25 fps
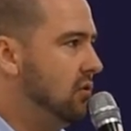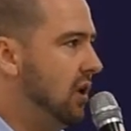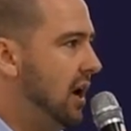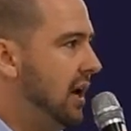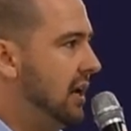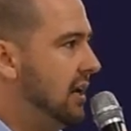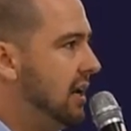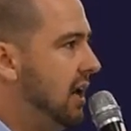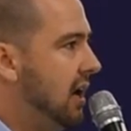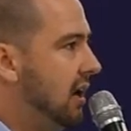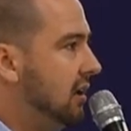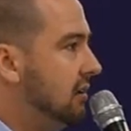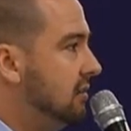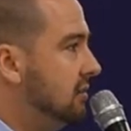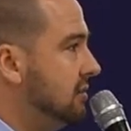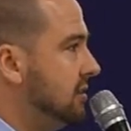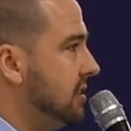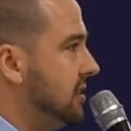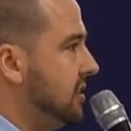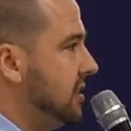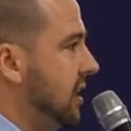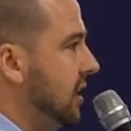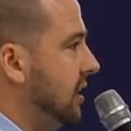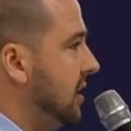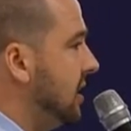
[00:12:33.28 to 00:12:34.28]
right now
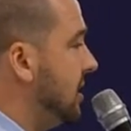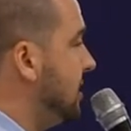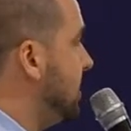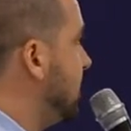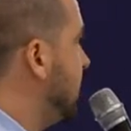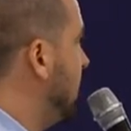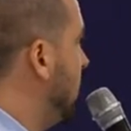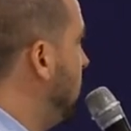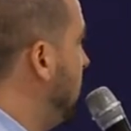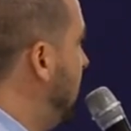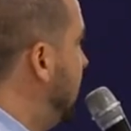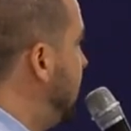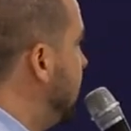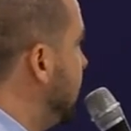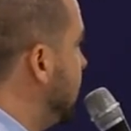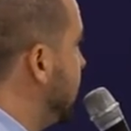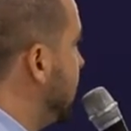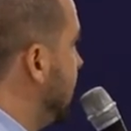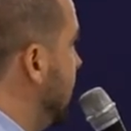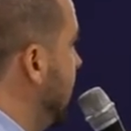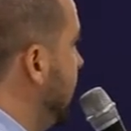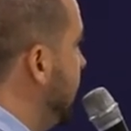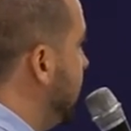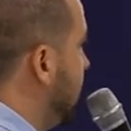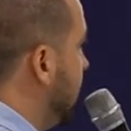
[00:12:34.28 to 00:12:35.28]
selling somewhere to
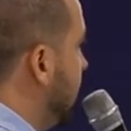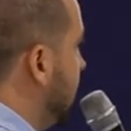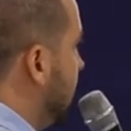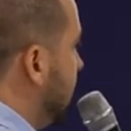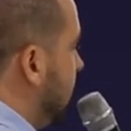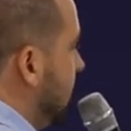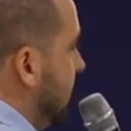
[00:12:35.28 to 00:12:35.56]
sleep,